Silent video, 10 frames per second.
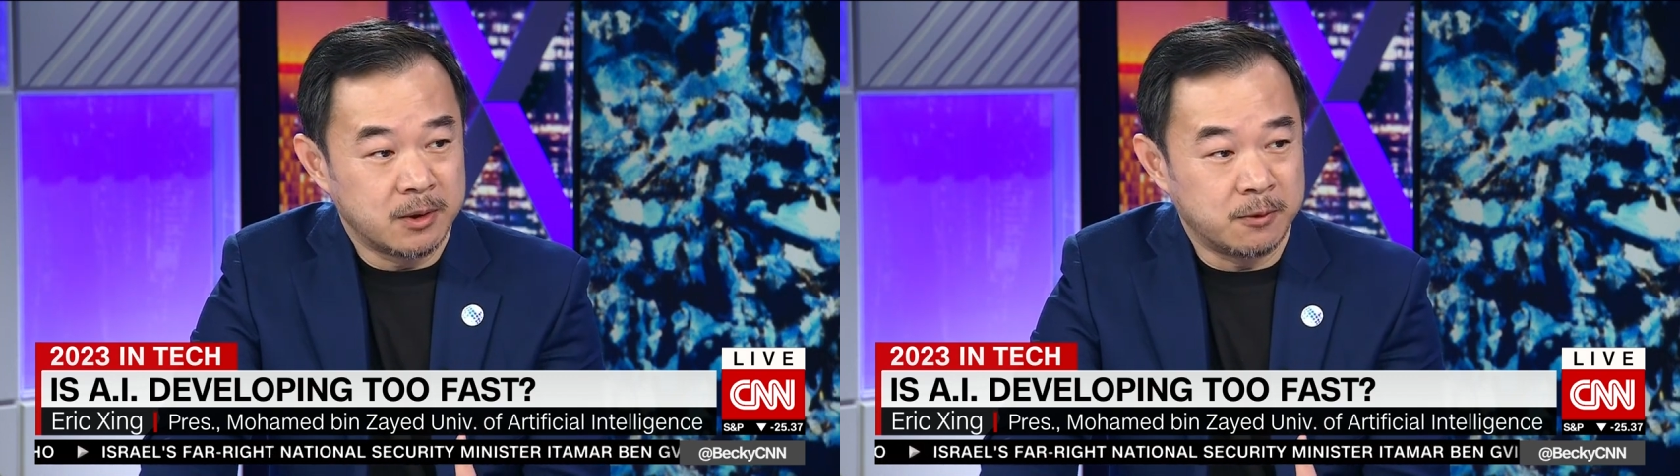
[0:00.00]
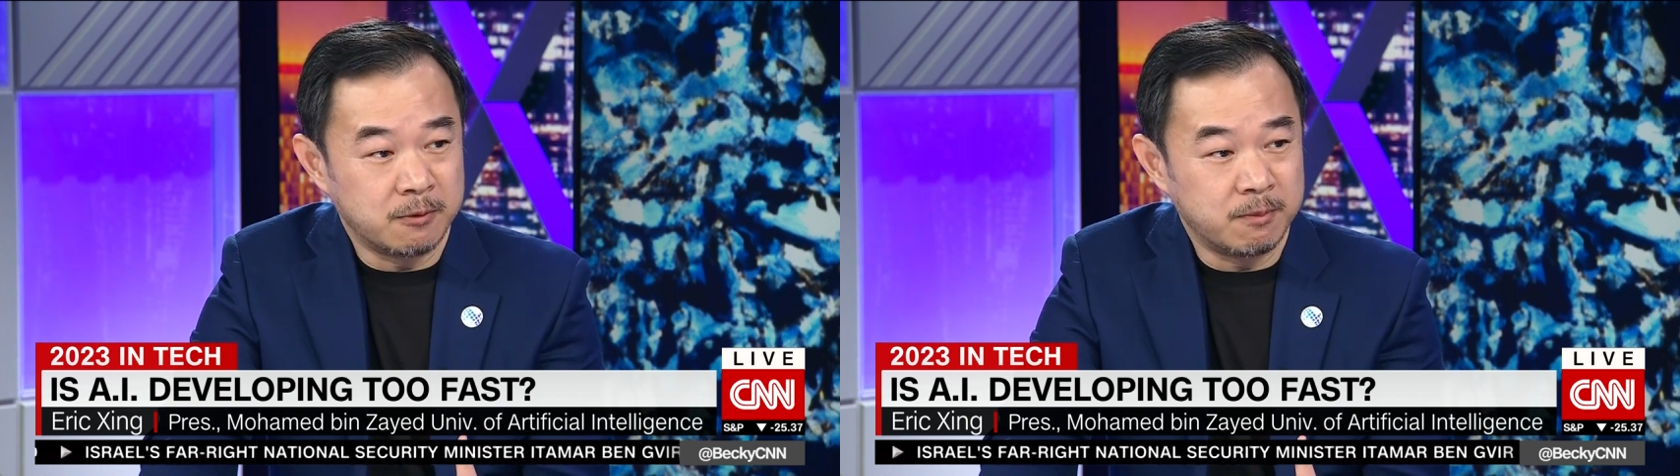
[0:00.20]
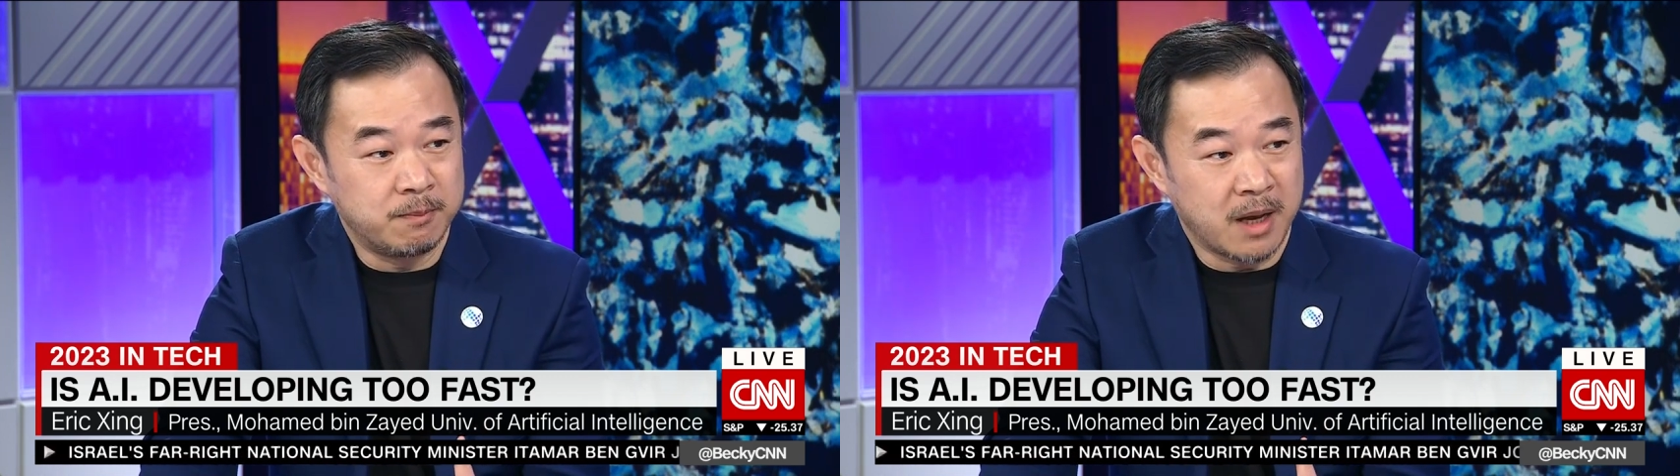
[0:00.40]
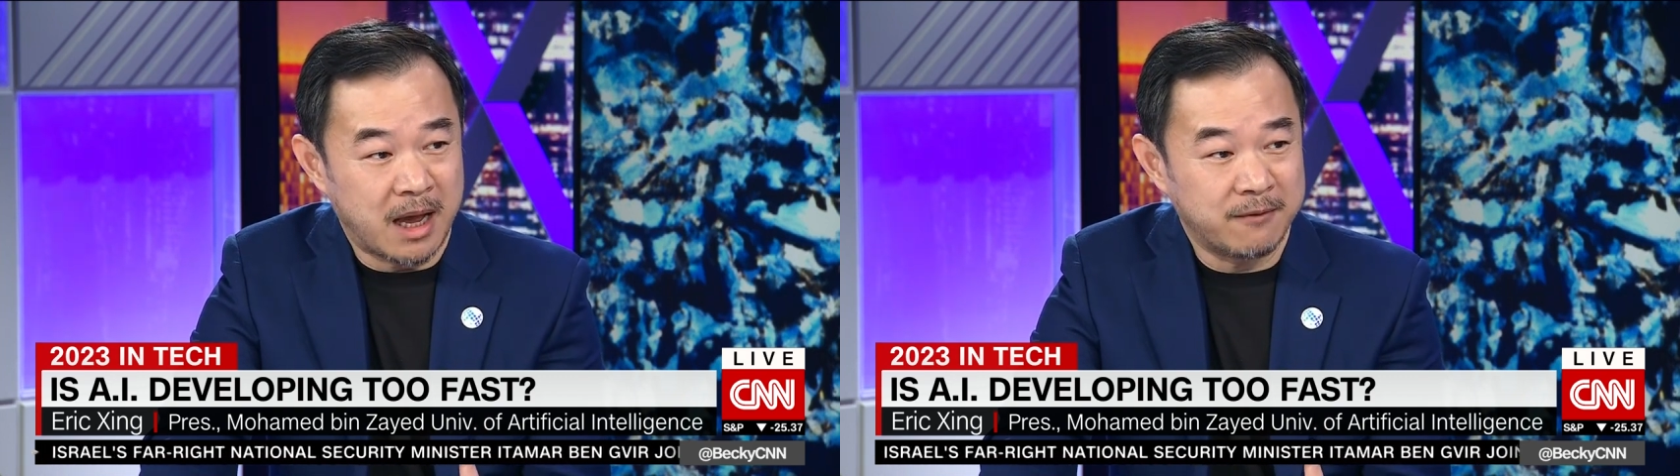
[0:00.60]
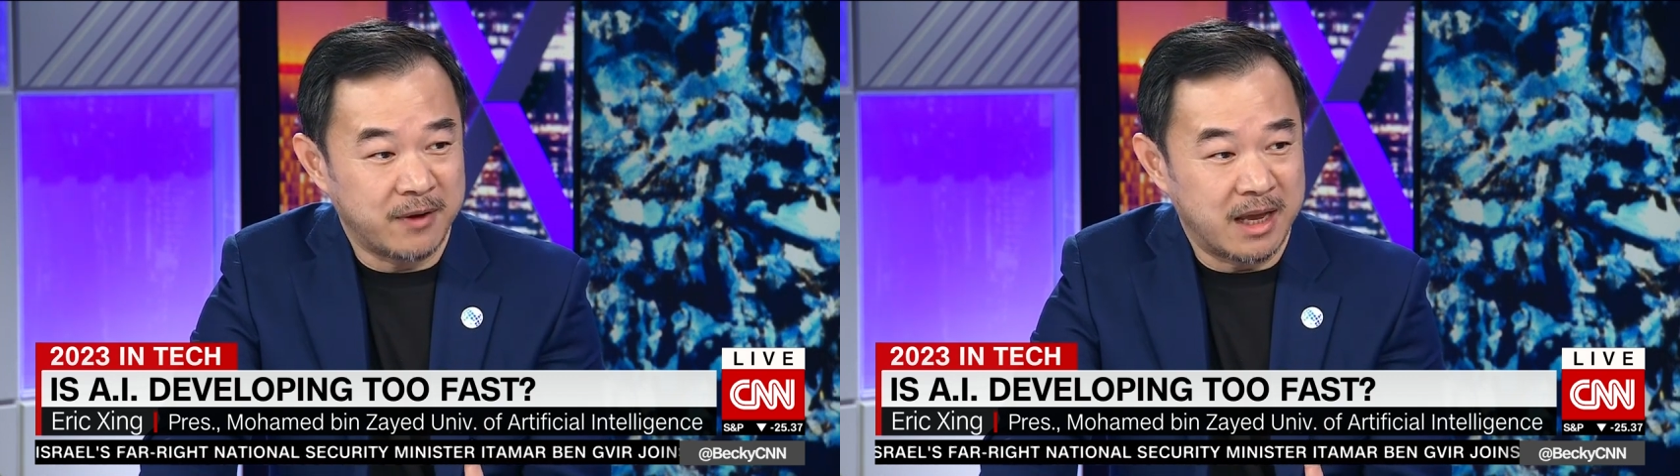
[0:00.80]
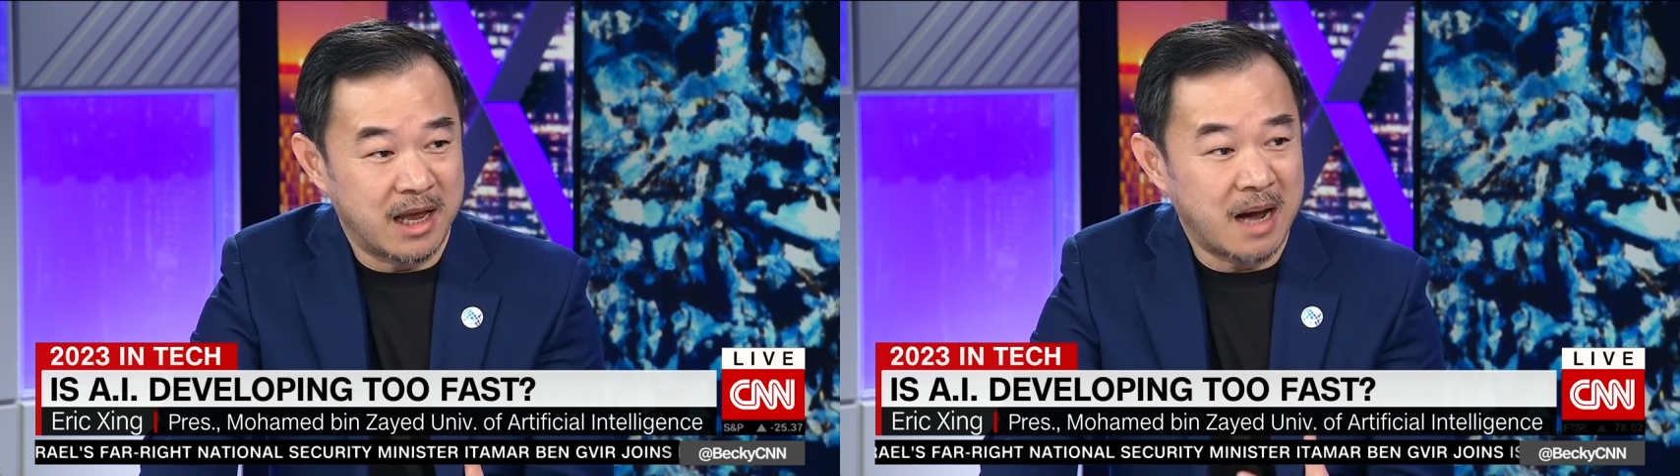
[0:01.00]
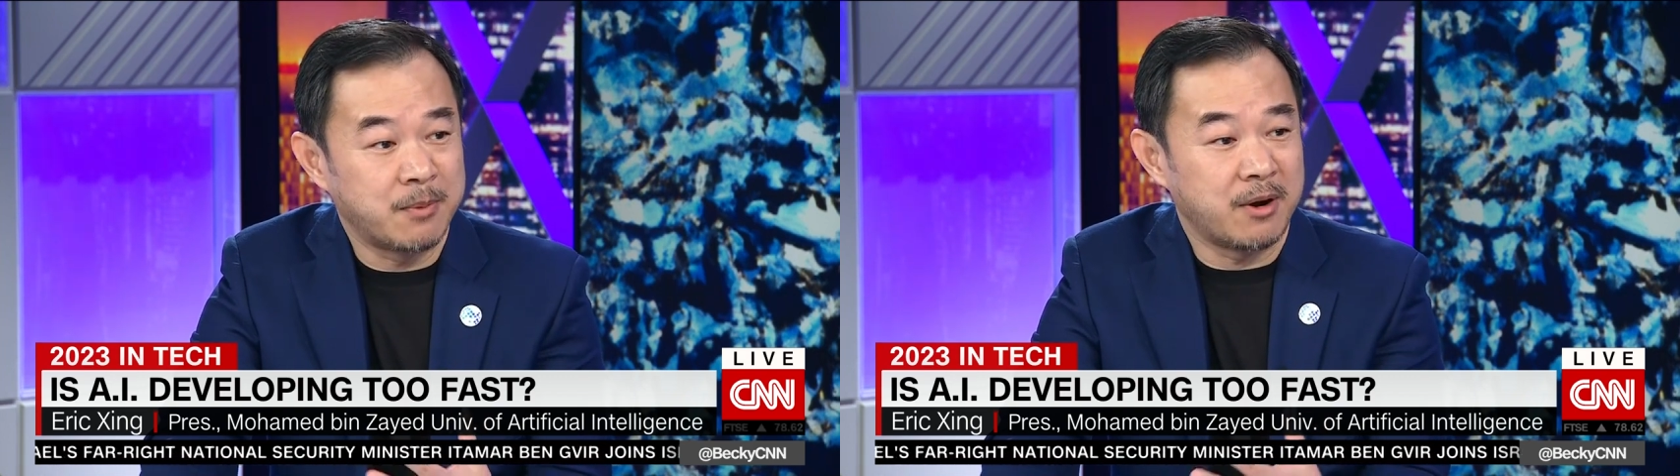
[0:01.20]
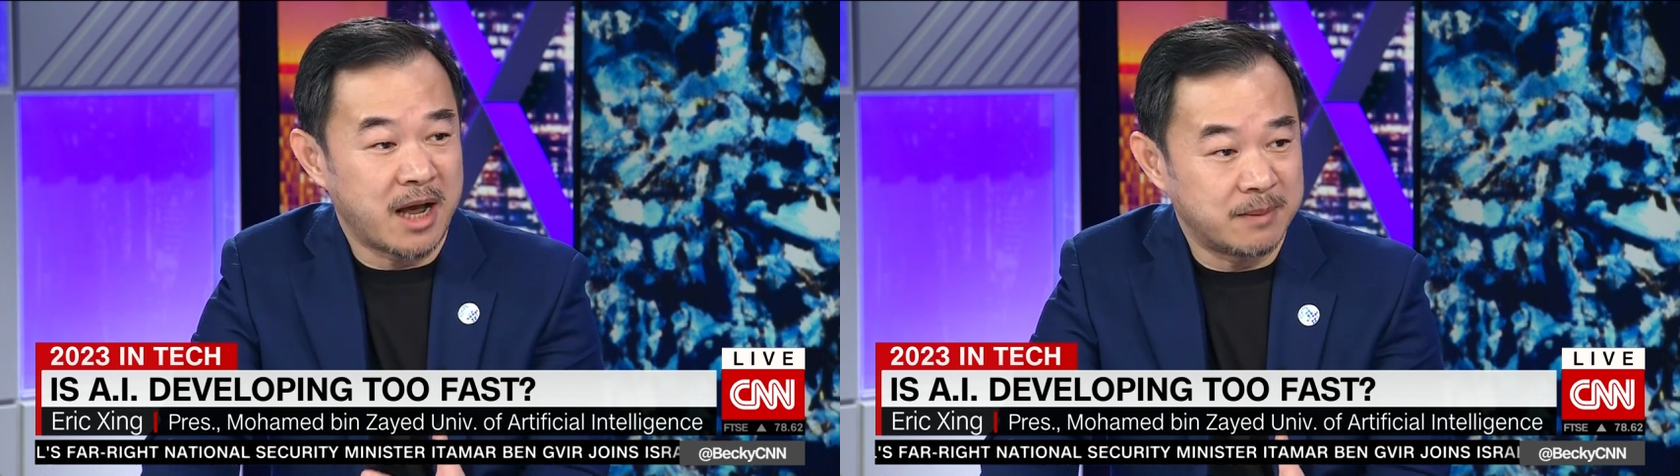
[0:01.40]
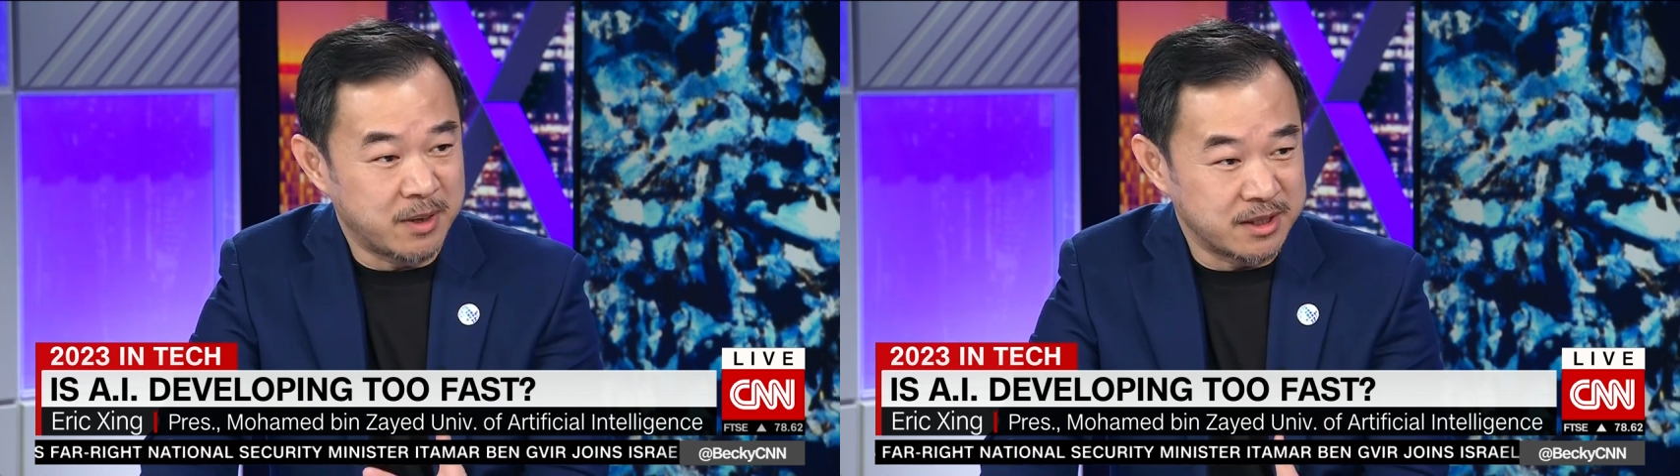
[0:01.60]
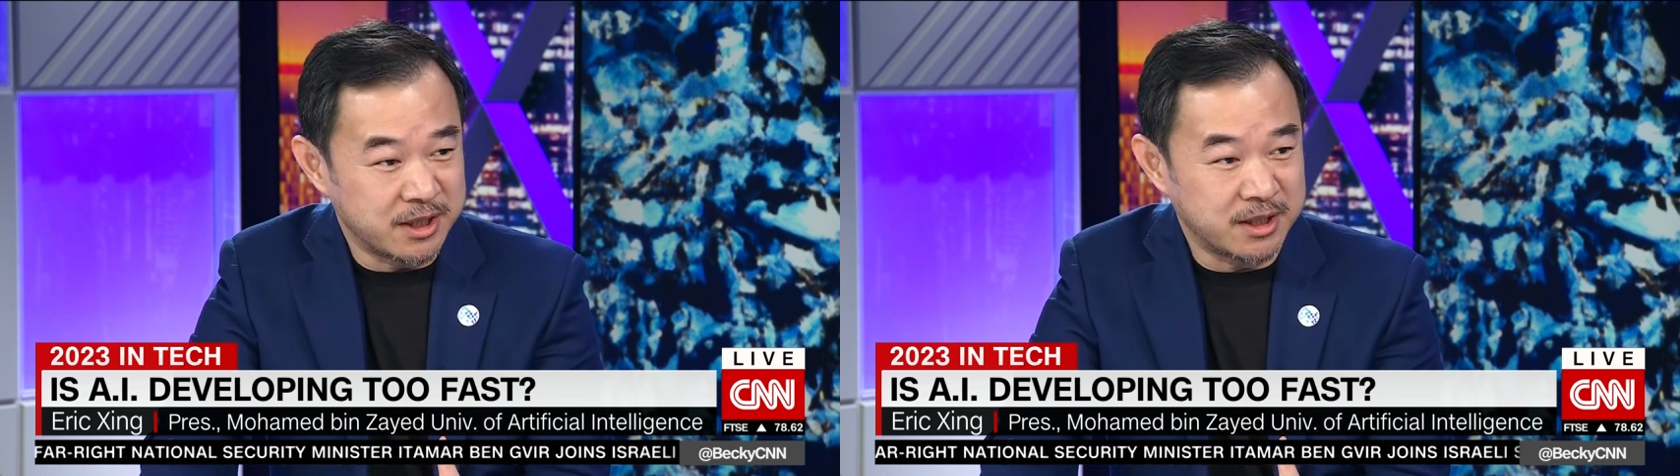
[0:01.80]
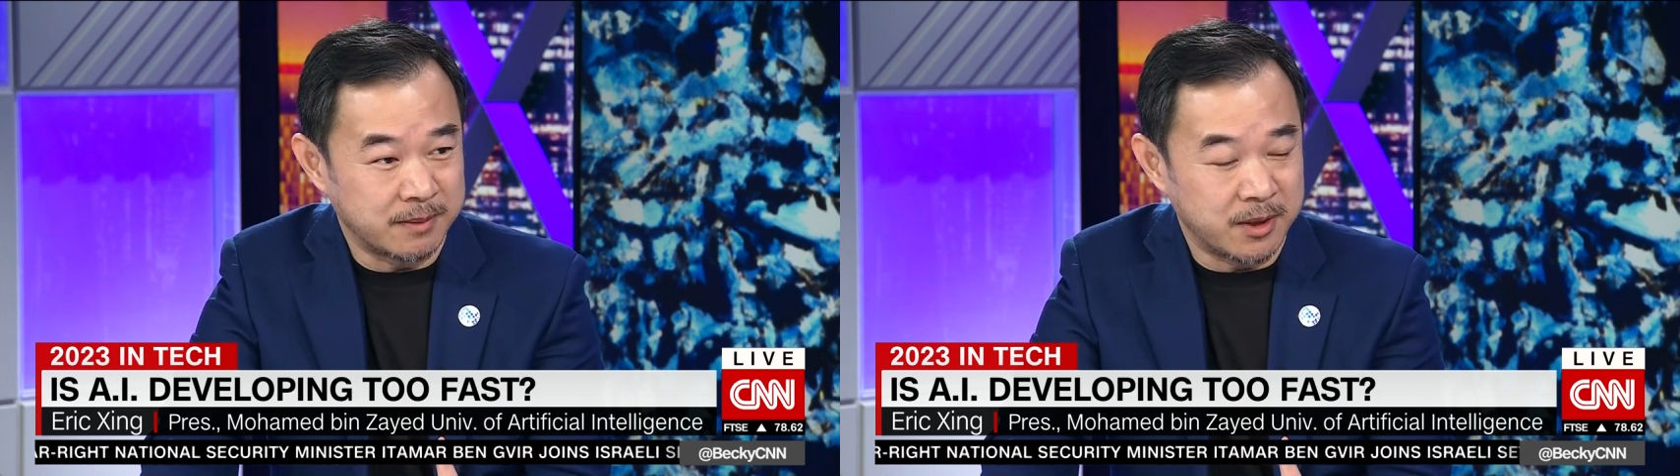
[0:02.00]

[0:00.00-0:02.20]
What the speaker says: to have an upper hand position,